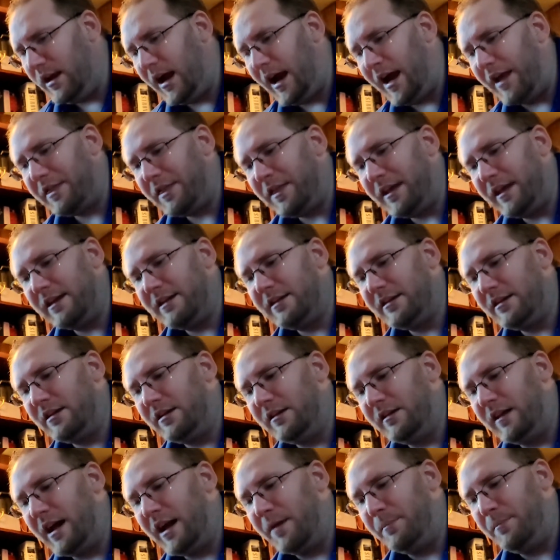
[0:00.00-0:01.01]
I think
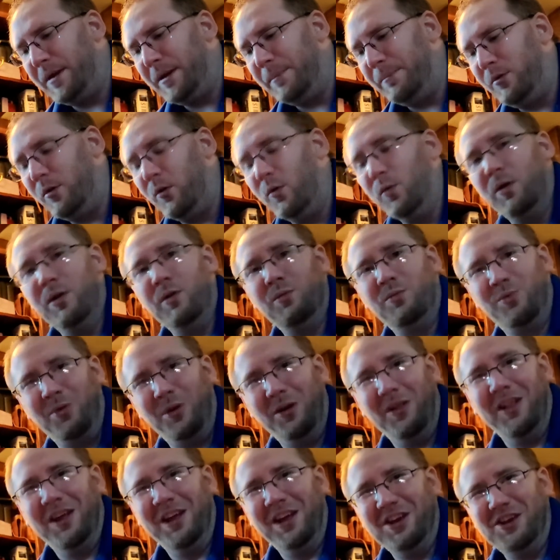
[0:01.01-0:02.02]
a lot of people would
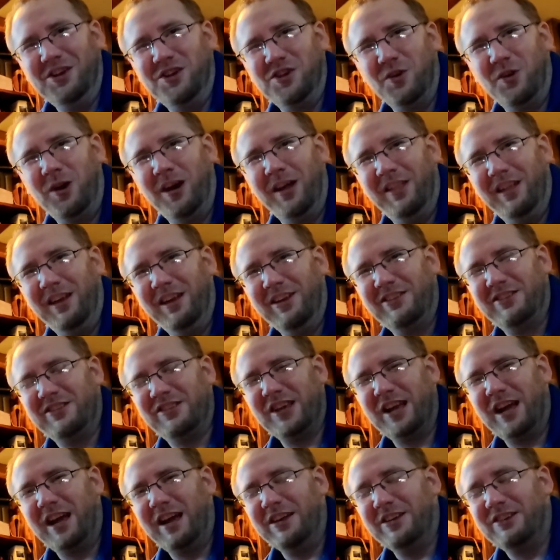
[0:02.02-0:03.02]
really enjoy
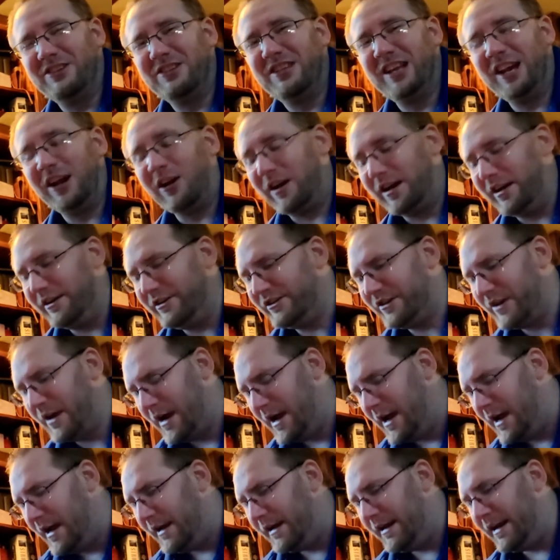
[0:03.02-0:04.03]
this series.
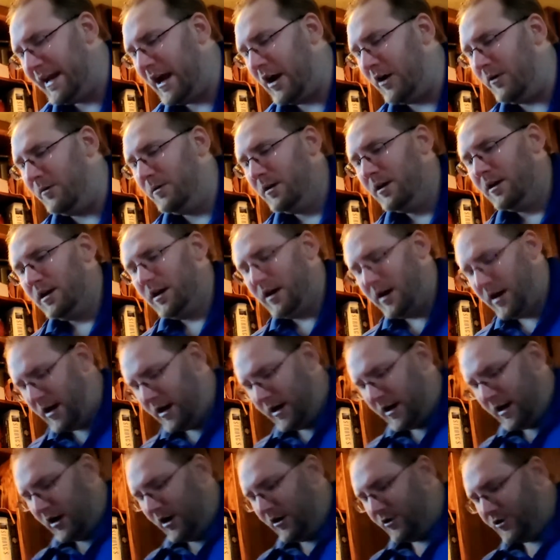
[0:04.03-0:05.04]
Now,
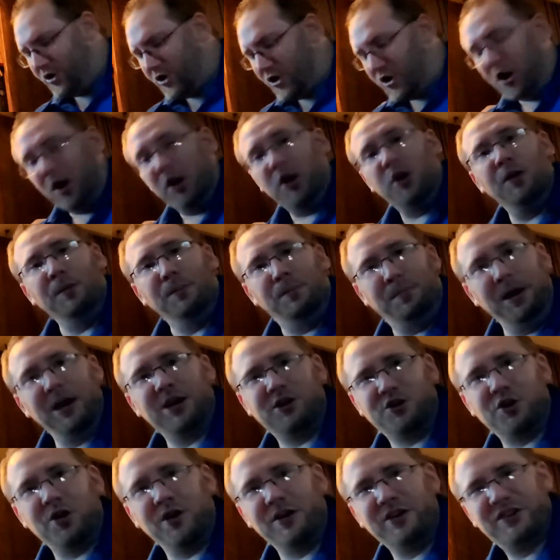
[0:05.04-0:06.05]
I'll show you the
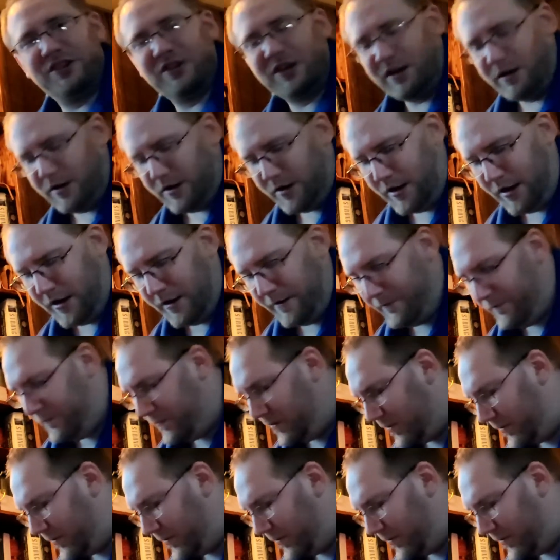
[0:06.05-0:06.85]
pictures of